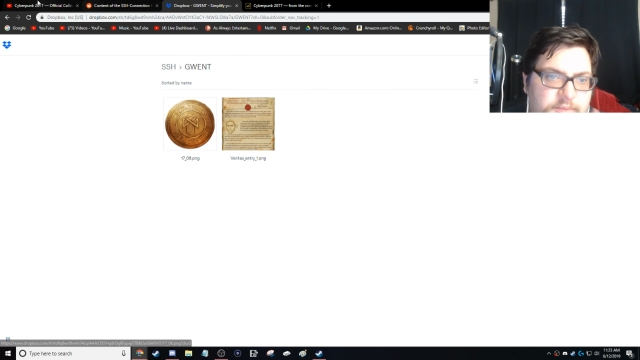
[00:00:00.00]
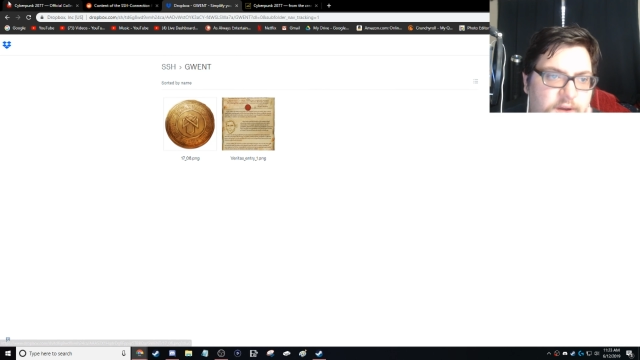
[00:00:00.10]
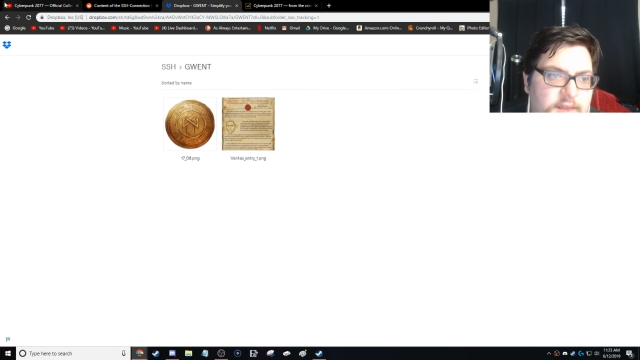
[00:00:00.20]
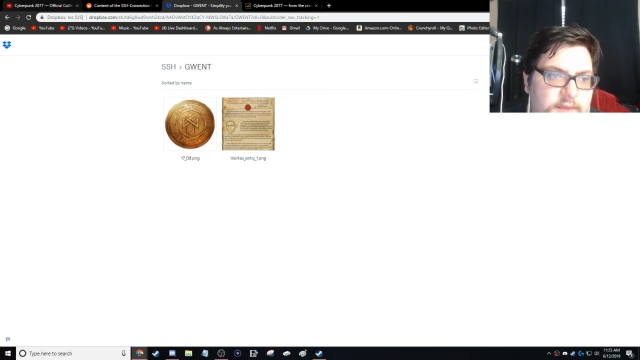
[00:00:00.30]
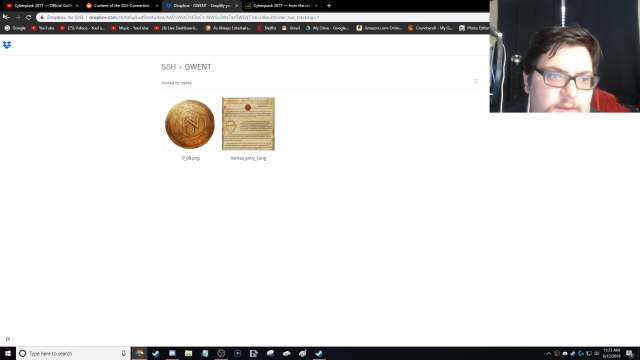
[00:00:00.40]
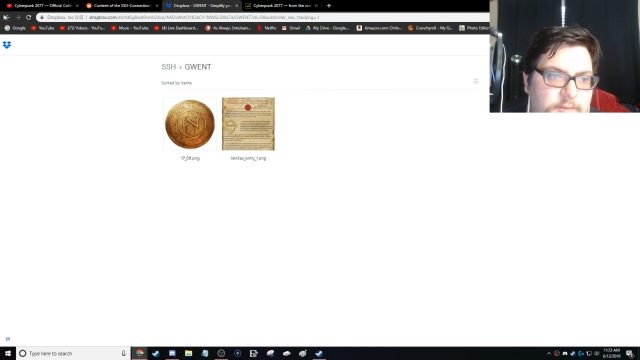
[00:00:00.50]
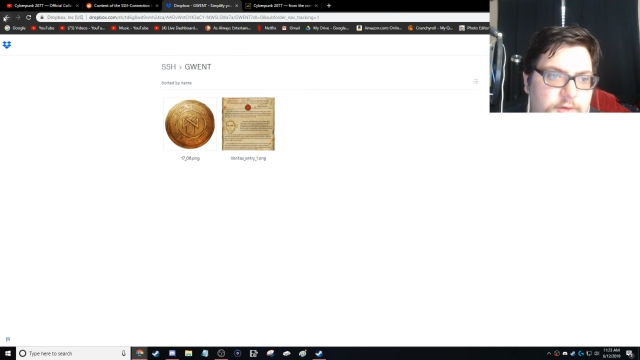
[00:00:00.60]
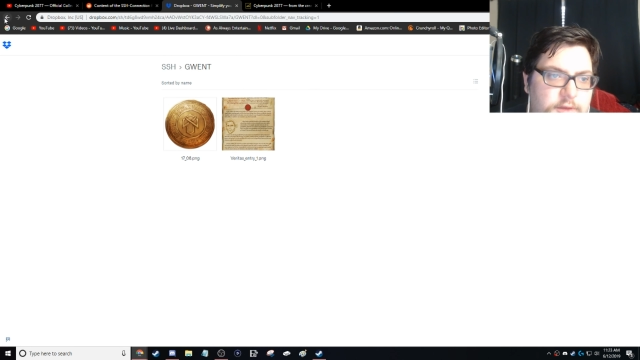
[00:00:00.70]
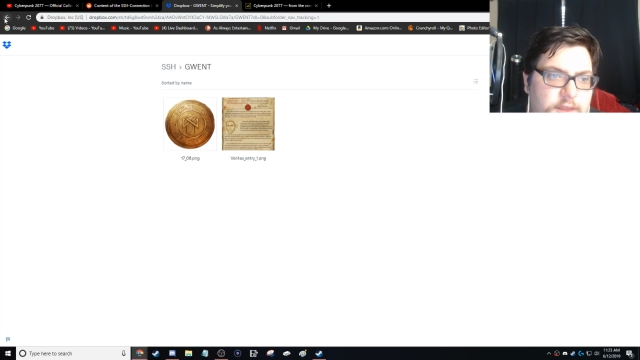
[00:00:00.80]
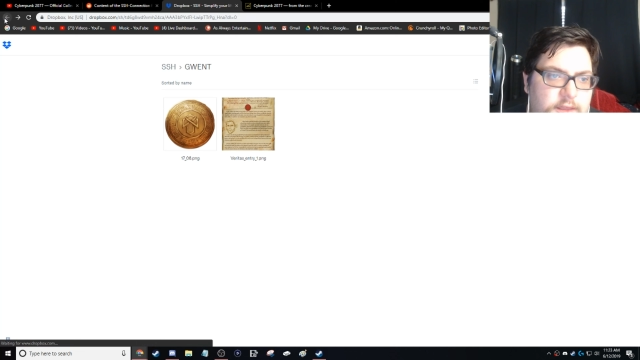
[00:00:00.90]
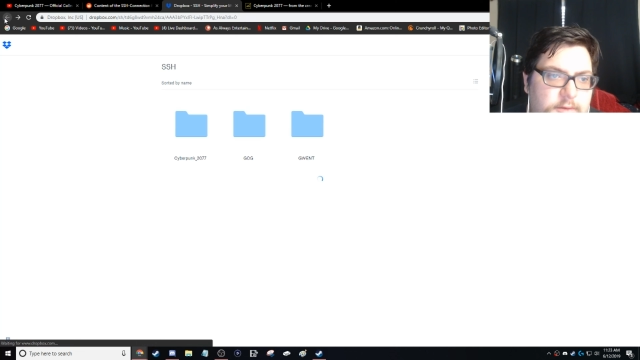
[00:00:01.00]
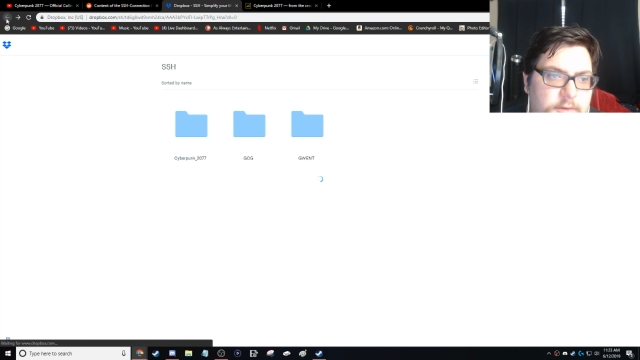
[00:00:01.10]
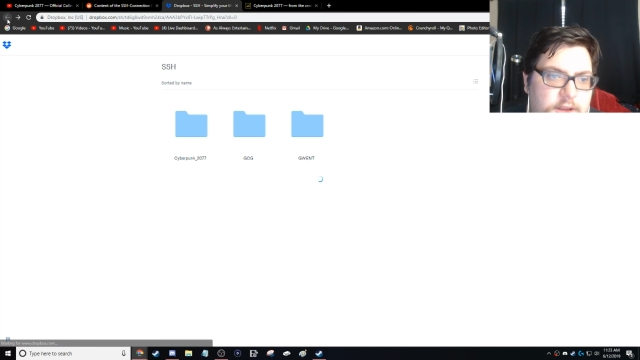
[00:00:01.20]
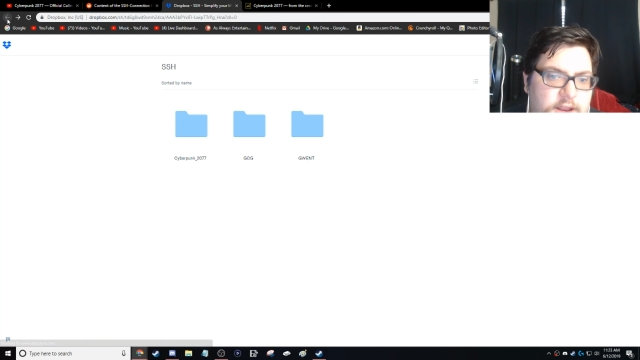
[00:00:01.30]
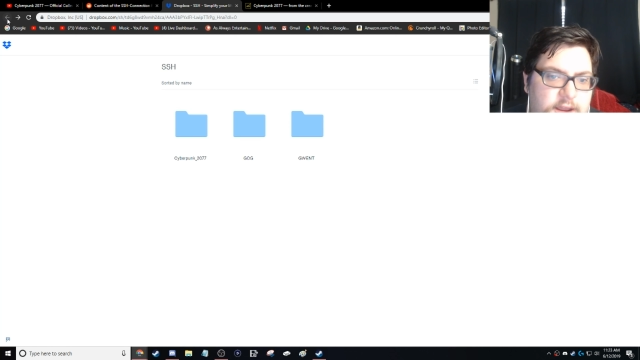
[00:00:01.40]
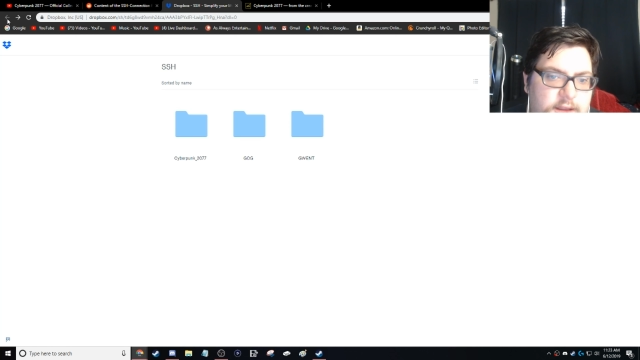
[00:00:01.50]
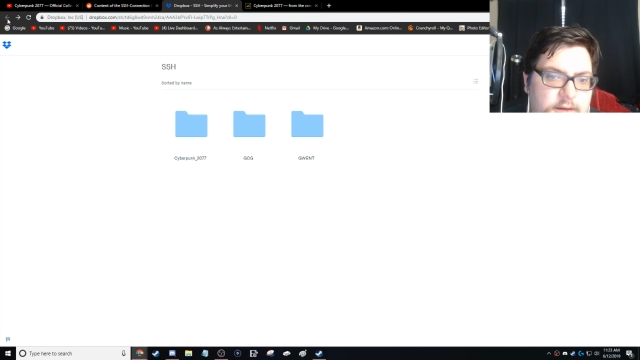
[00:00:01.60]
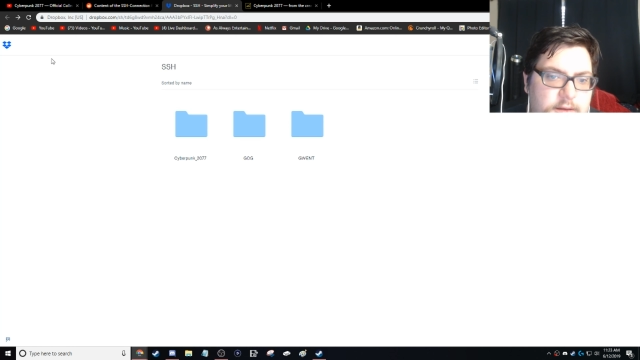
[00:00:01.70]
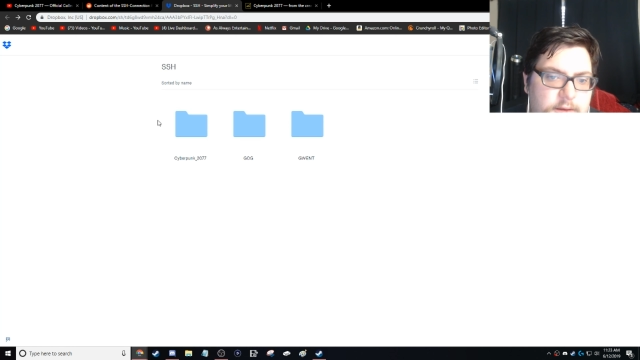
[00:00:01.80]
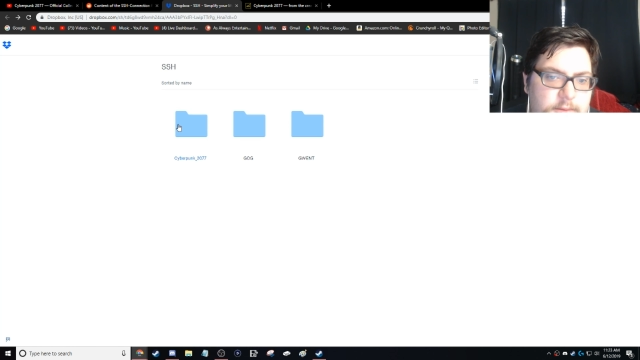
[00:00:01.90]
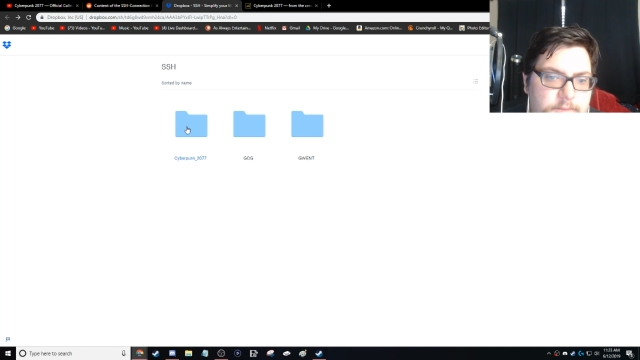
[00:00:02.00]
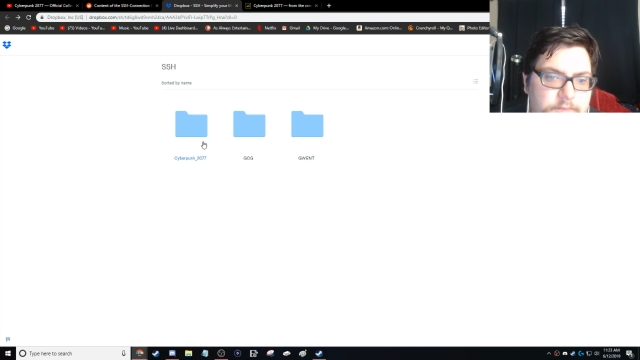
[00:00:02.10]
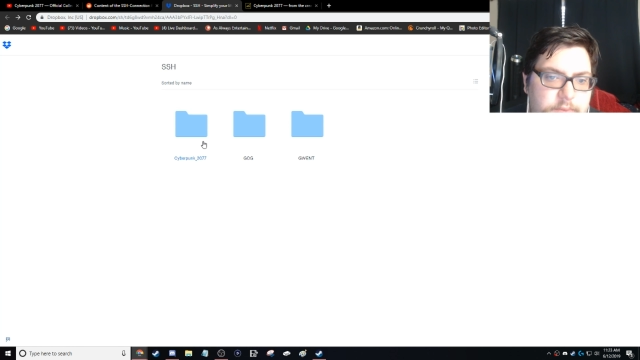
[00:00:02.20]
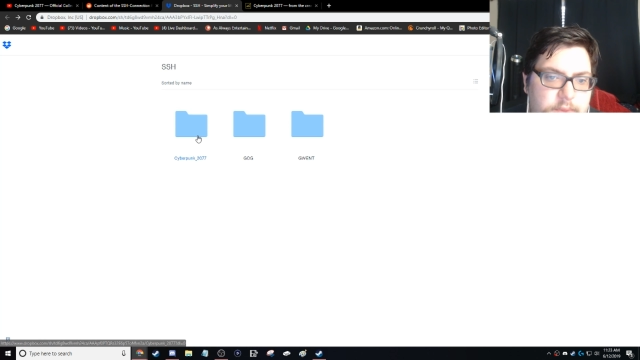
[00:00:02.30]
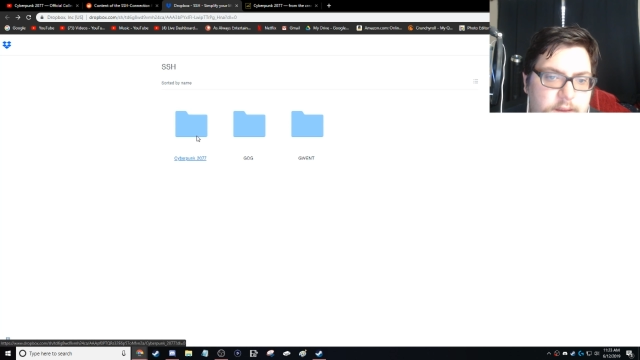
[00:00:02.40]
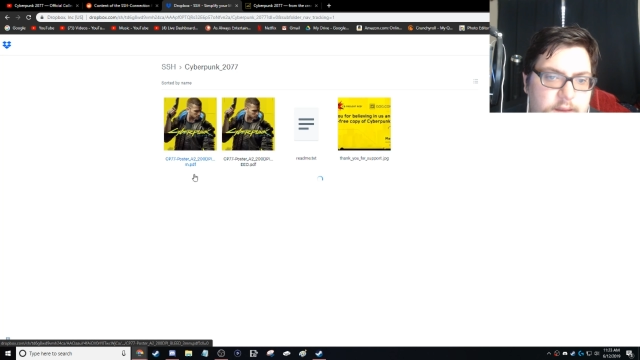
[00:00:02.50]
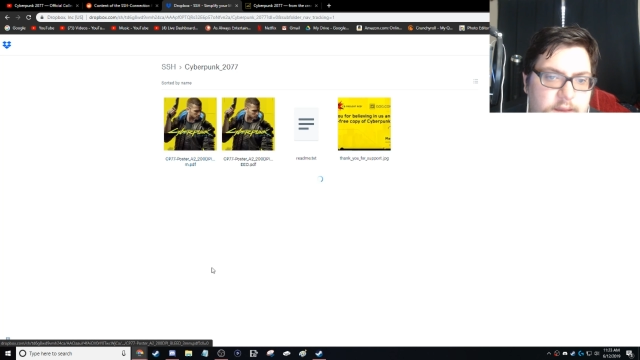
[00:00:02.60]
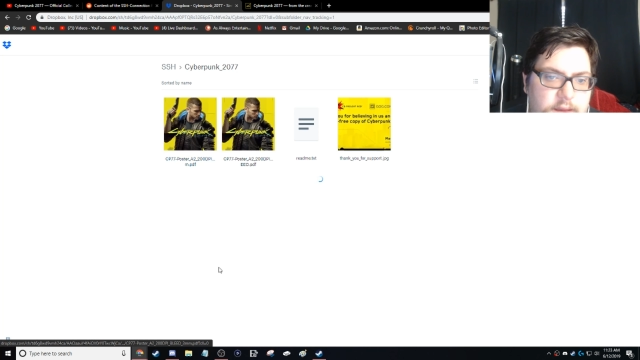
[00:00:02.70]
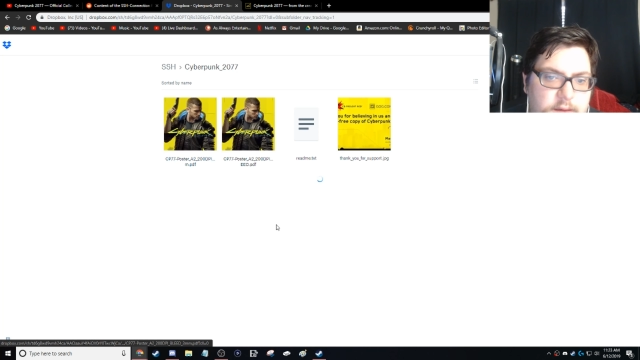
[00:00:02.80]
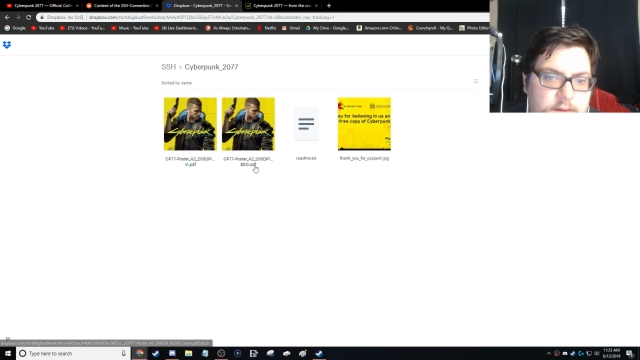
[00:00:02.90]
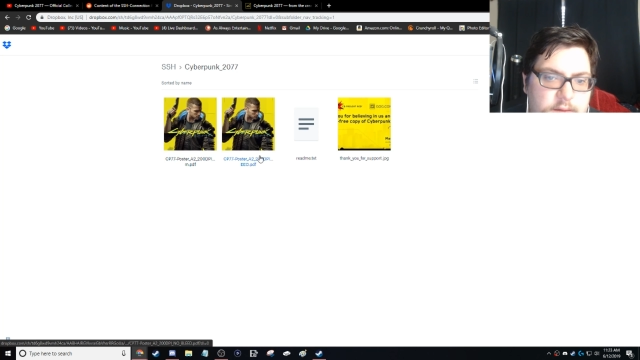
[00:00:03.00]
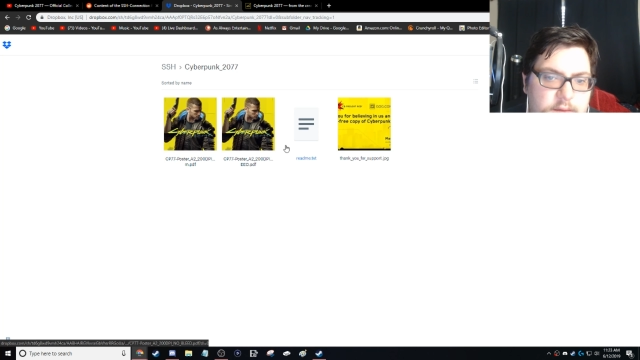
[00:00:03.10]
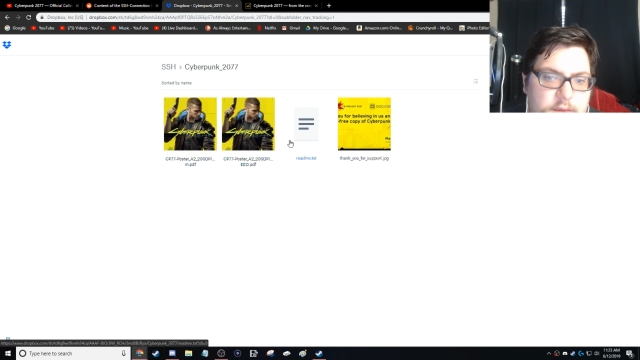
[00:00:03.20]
But the important thing that we're looking at is